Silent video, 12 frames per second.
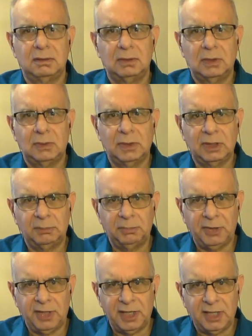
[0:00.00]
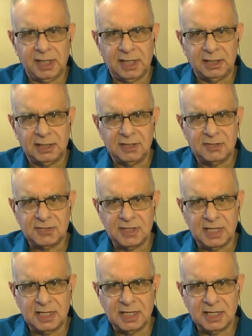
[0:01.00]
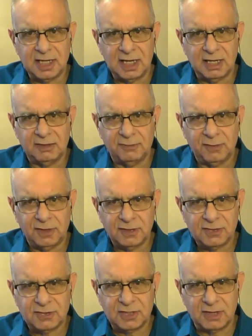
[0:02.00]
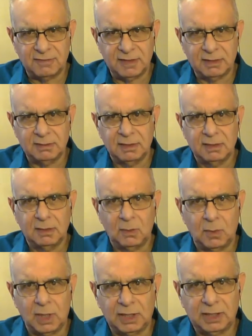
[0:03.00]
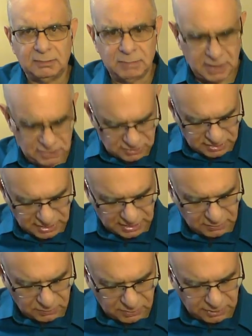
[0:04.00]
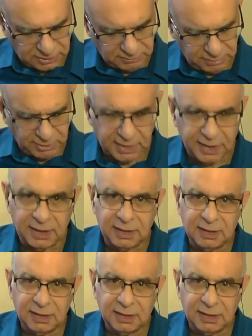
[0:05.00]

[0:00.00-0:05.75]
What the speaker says: we're going to play a descending F7 walking bass line. We're going to play